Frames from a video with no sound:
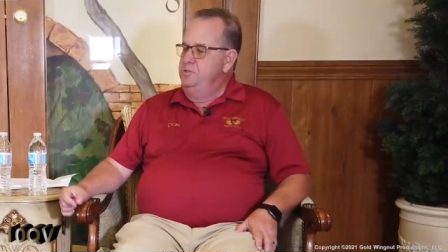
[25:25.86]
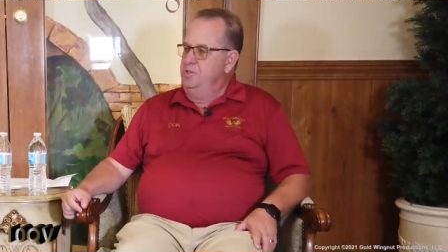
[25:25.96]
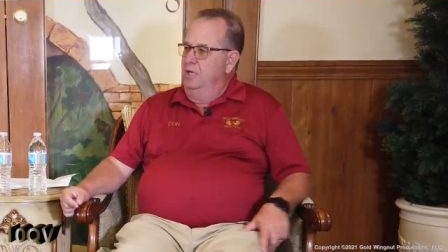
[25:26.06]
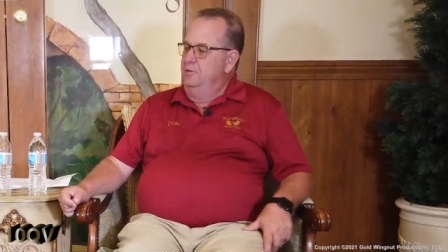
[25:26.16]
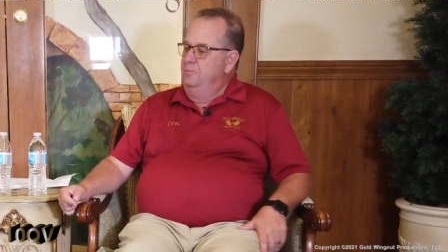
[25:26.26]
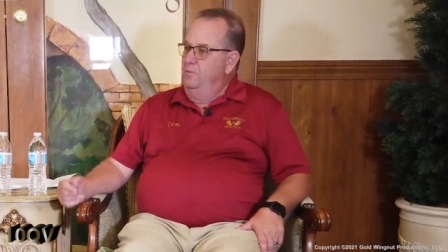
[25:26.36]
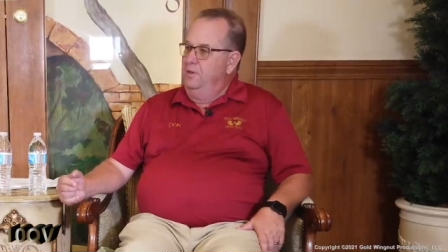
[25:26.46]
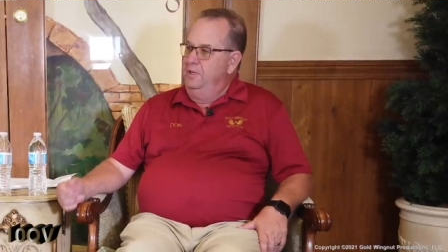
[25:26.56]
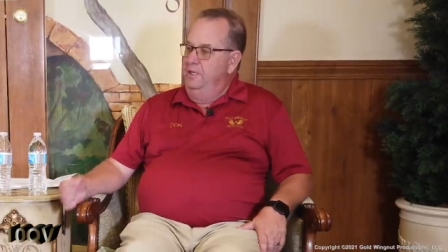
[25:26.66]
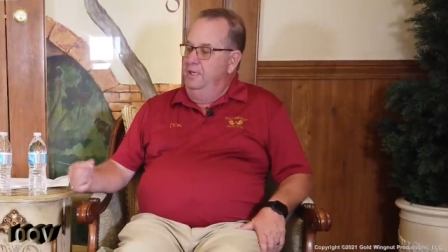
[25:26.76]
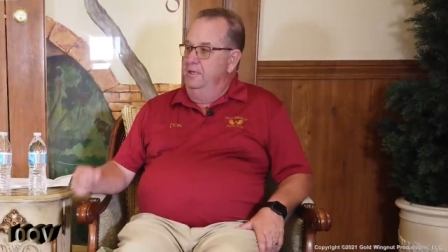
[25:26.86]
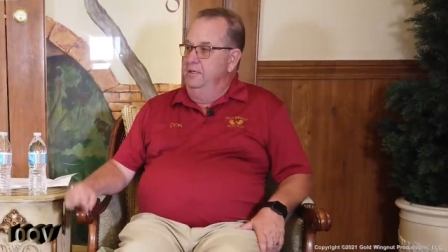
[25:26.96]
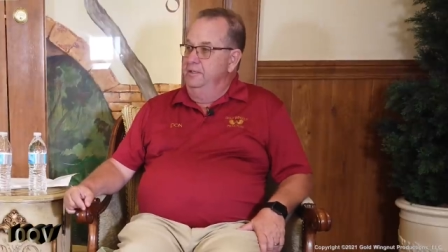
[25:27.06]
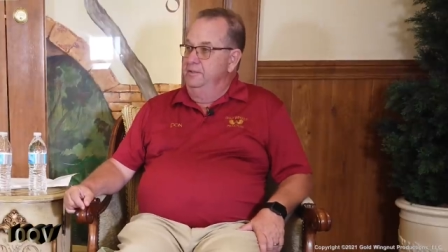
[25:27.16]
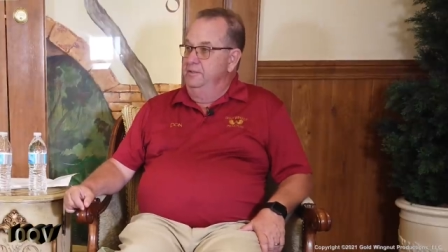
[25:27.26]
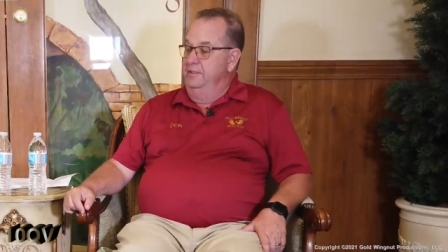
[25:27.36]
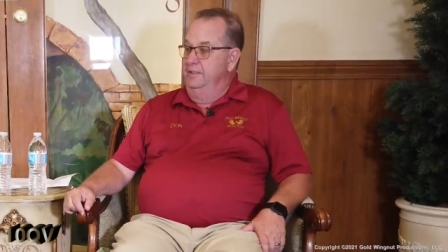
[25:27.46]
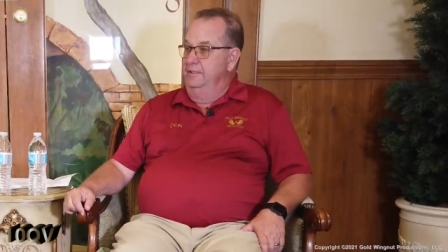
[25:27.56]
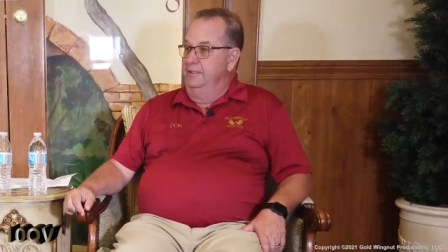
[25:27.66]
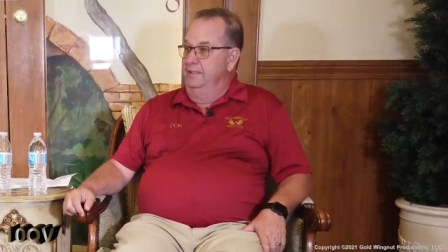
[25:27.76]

John, one of the areas that